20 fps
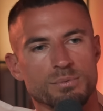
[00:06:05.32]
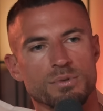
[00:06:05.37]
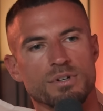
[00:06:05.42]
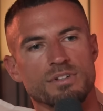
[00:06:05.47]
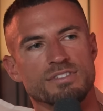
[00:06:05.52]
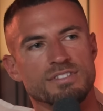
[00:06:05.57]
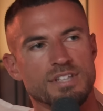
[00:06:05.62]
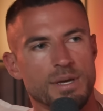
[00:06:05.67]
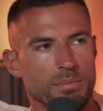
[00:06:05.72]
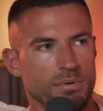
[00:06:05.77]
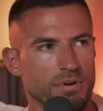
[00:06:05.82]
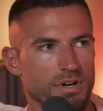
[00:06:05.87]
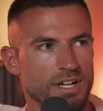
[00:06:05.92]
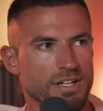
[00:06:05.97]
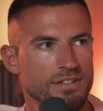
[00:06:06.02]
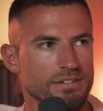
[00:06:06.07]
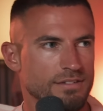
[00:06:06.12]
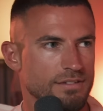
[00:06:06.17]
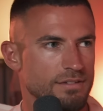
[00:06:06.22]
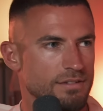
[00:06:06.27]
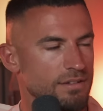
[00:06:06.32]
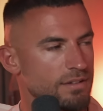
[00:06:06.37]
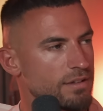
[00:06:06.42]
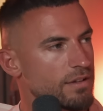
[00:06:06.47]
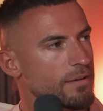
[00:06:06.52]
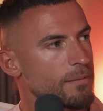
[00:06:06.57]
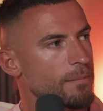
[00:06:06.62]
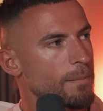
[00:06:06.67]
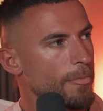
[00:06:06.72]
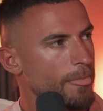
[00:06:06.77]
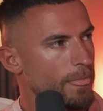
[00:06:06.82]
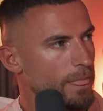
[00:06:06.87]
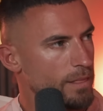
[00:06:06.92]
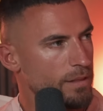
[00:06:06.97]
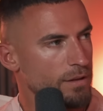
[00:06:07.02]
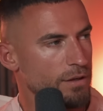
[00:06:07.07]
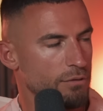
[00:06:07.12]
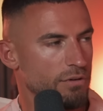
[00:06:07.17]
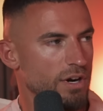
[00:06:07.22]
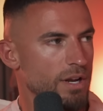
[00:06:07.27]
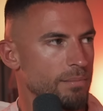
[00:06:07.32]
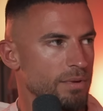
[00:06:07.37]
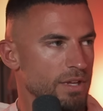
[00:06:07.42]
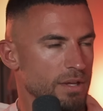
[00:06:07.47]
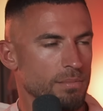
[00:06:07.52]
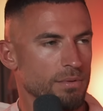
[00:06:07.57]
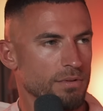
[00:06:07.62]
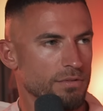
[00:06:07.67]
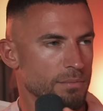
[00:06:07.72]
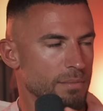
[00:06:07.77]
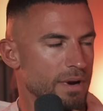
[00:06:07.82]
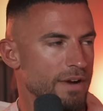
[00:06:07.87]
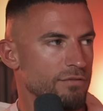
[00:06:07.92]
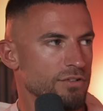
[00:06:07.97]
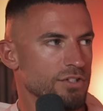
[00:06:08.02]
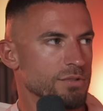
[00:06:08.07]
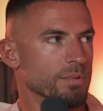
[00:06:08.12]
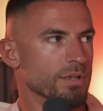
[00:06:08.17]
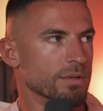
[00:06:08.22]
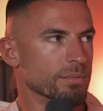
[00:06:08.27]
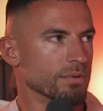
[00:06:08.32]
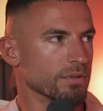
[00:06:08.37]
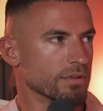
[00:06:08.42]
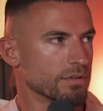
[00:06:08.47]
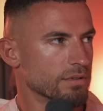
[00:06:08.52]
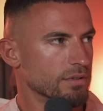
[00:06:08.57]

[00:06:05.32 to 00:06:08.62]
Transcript: what separates great people from average people.